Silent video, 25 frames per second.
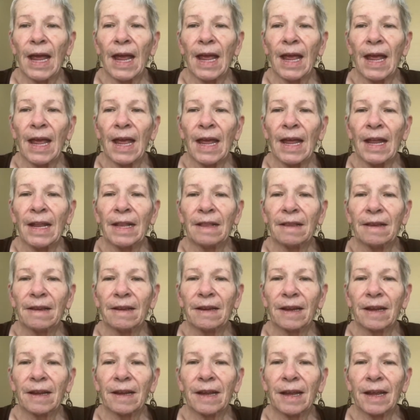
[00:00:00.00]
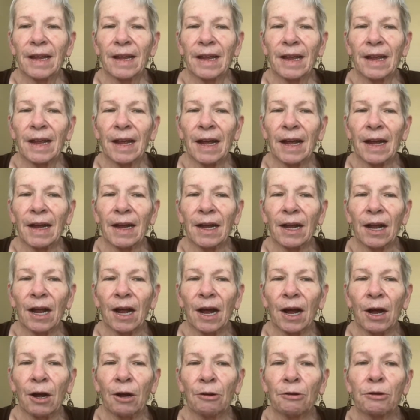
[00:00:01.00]
And
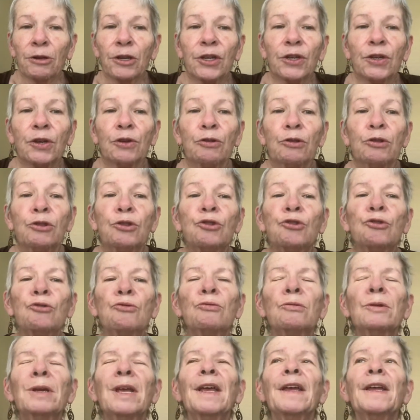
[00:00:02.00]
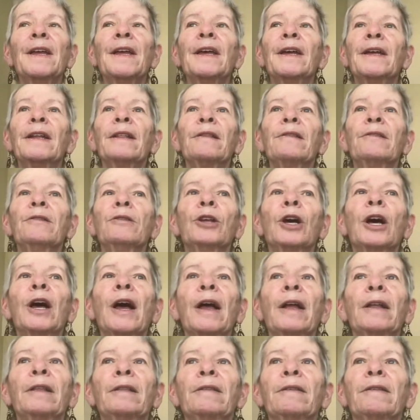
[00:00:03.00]
also doing it
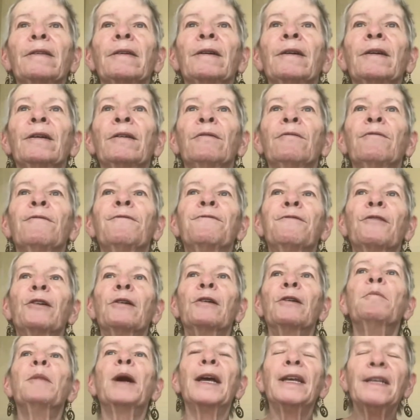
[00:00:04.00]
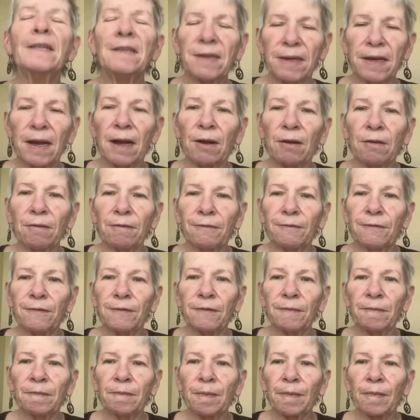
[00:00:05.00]
not for
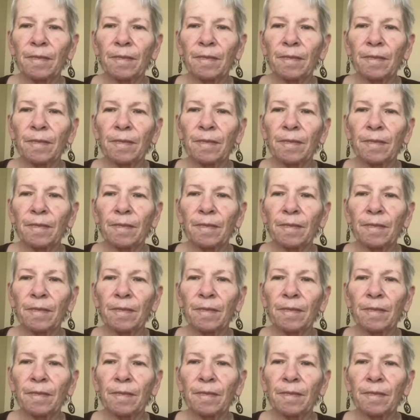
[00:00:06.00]
myself,